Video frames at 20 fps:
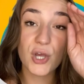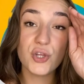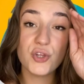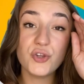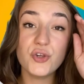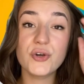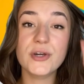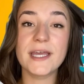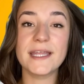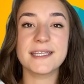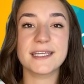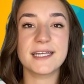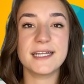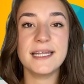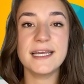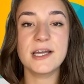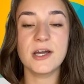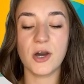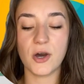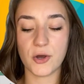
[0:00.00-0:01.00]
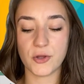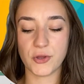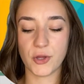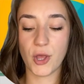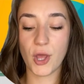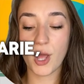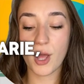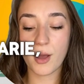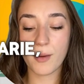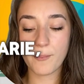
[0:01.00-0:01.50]
you can click on
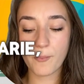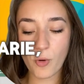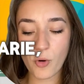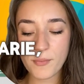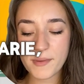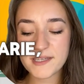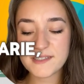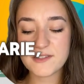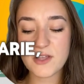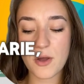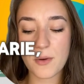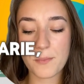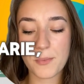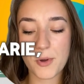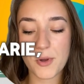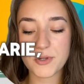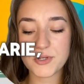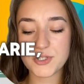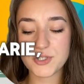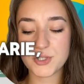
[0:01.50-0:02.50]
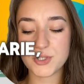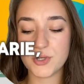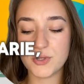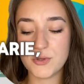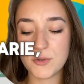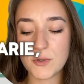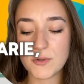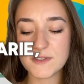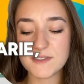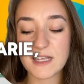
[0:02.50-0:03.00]
promesse d'embauche
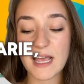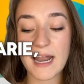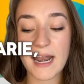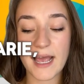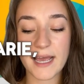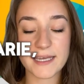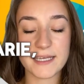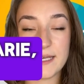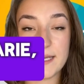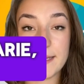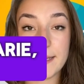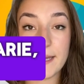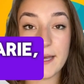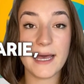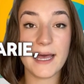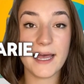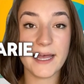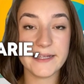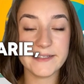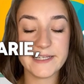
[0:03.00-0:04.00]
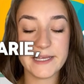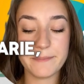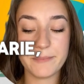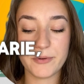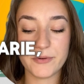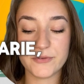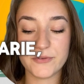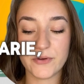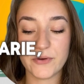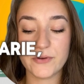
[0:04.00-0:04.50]
non salarié,
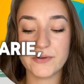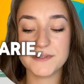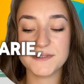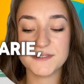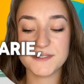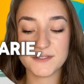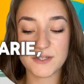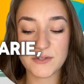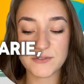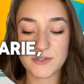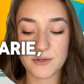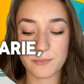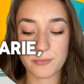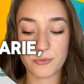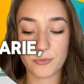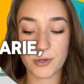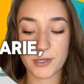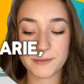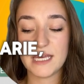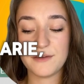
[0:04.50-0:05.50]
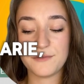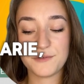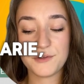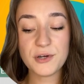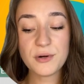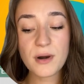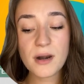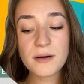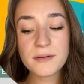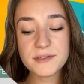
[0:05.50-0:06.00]
indépendant, sans emploi. If you
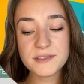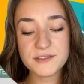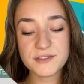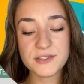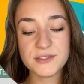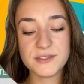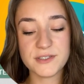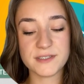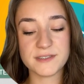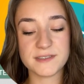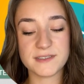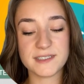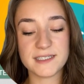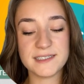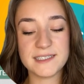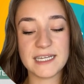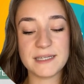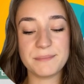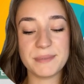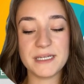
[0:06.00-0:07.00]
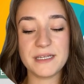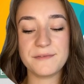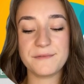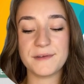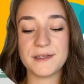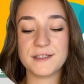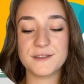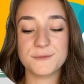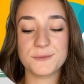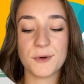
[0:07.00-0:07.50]
are a student that
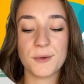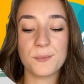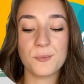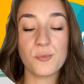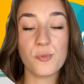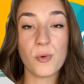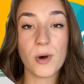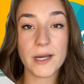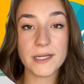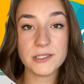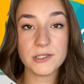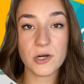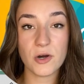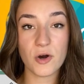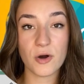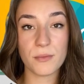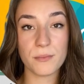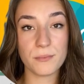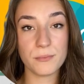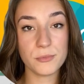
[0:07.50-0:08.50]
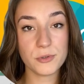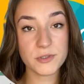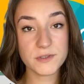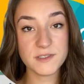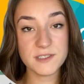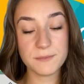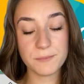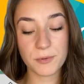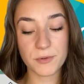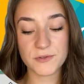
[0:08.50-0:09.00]
benefits from one or
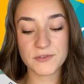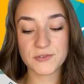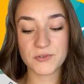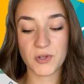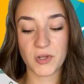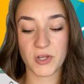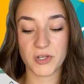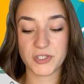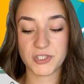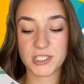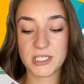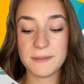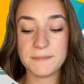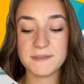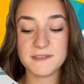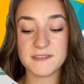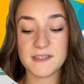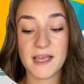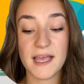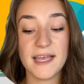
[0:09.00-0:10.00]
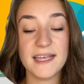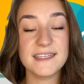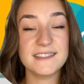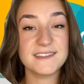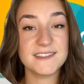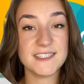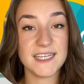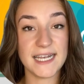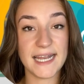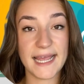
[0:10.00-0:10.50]
multiple scholarships,
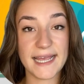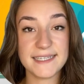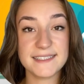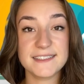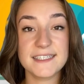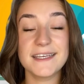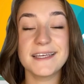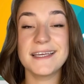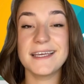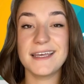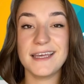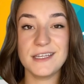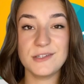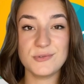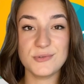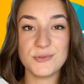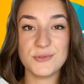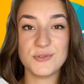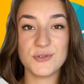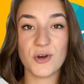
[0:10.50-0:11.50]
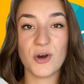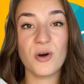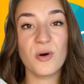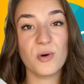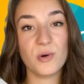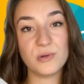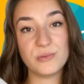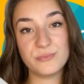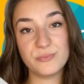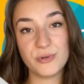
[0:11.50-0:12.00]
select étudiant
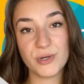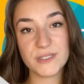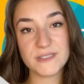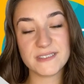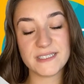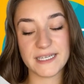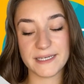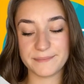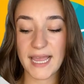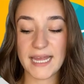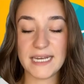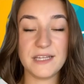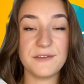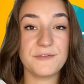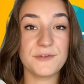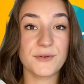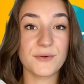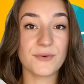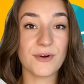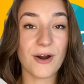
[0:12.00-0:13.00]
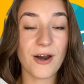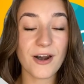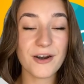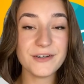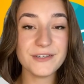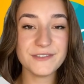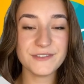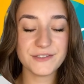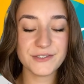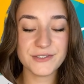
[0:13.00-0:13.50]
boursier. And if you are
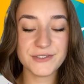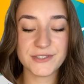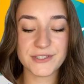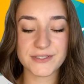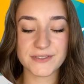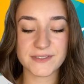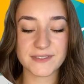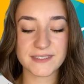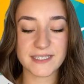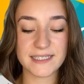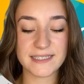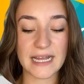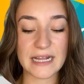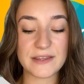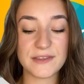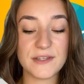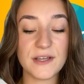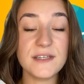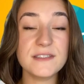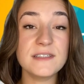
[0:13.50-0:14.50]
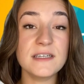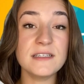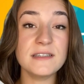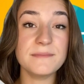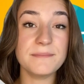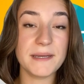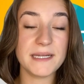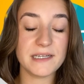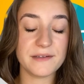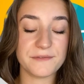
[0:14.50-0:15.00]
a student that doesn't
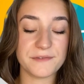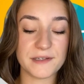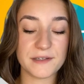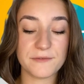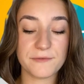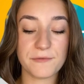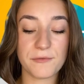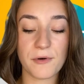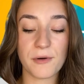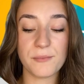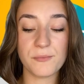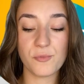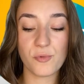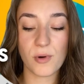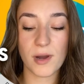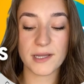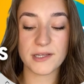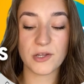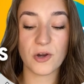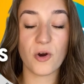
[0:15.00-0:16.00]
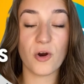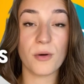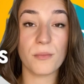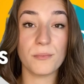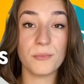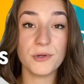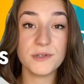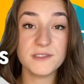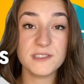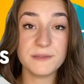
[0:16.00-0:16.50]
benefit from one or
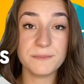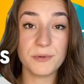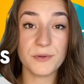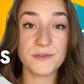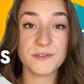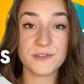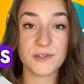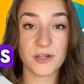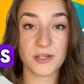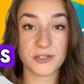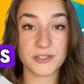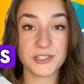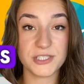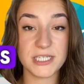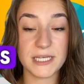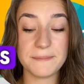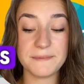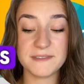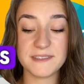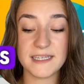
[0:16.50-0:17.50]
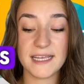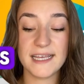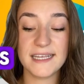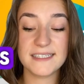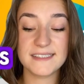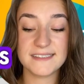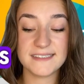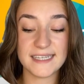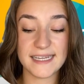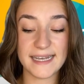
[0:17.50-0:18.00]
multiple scholarships,
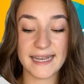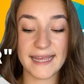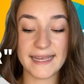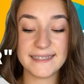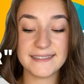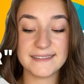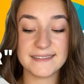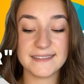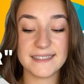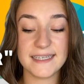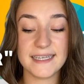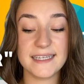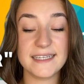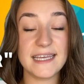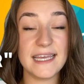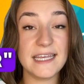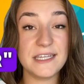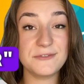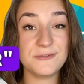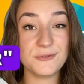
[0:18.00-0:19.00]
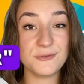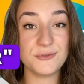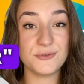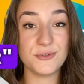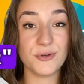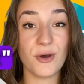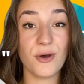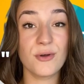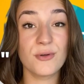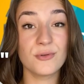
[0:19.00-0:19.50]
select
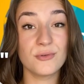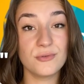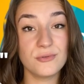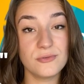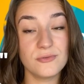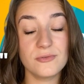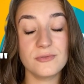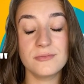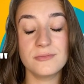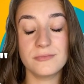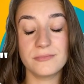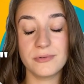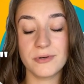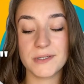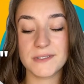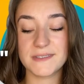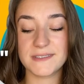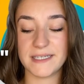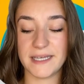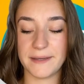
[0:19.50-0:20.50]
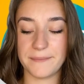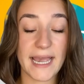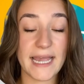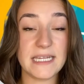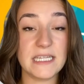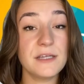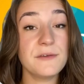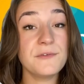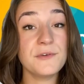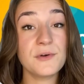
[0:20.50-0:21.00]
étudiant non boursier. And
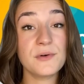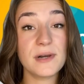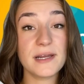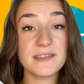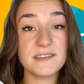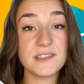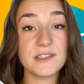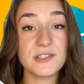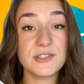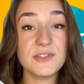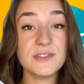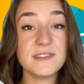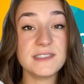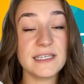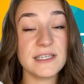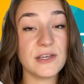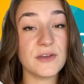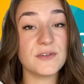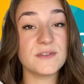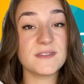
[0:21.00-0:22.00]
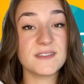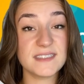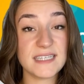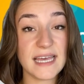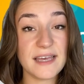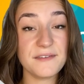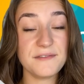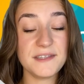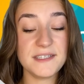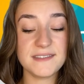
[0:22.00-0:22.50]
if you are executing a
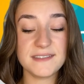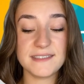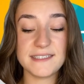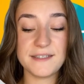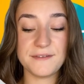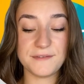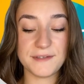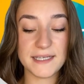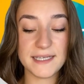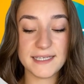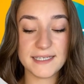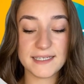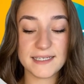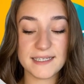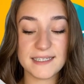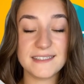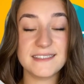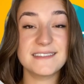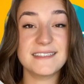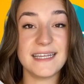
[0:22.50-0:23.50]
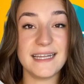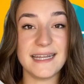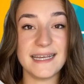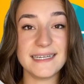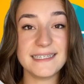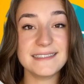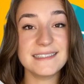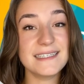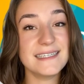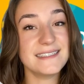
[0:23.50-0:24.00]
service civique,
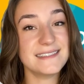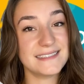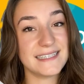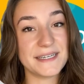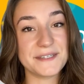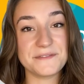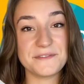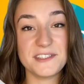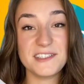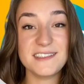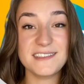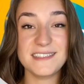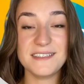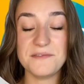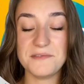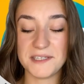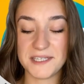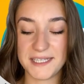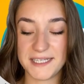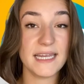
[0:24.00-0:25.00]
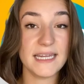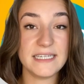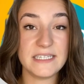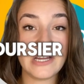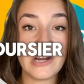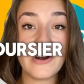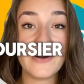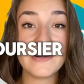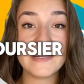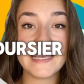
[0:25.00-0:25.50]
select service civique. In
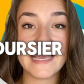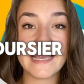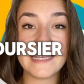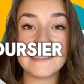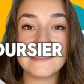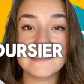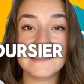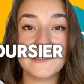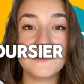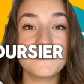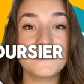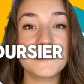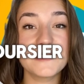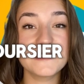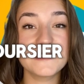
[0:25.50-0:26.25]
our case, we'll